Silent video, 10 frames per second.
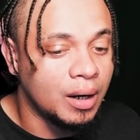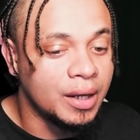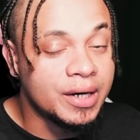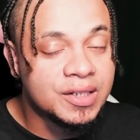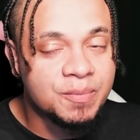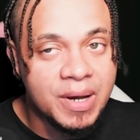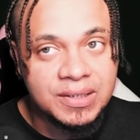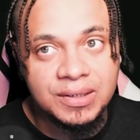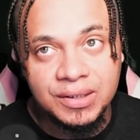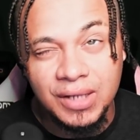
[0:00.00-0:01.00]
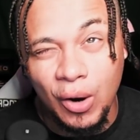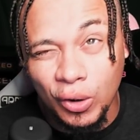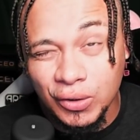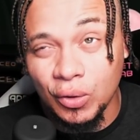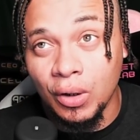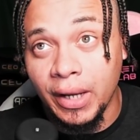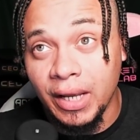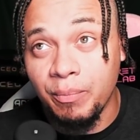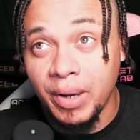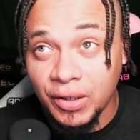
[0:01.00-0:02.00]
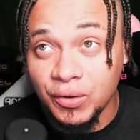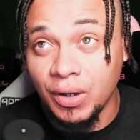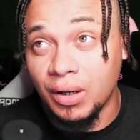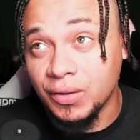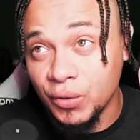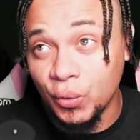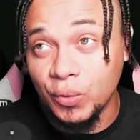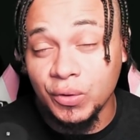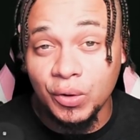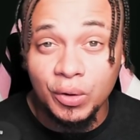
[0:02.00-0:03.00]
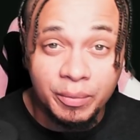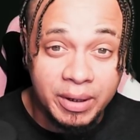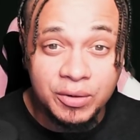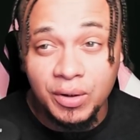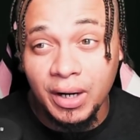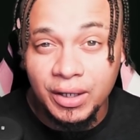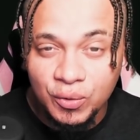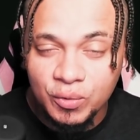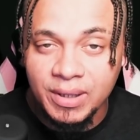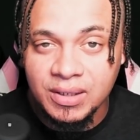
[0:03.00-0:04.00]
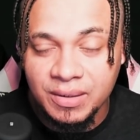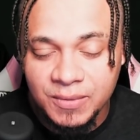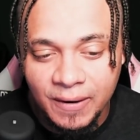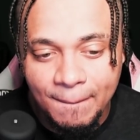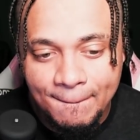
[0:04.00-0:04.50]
And this message is also going to hit Patreon too. So it'll hit Patreon and YouTube at the same time.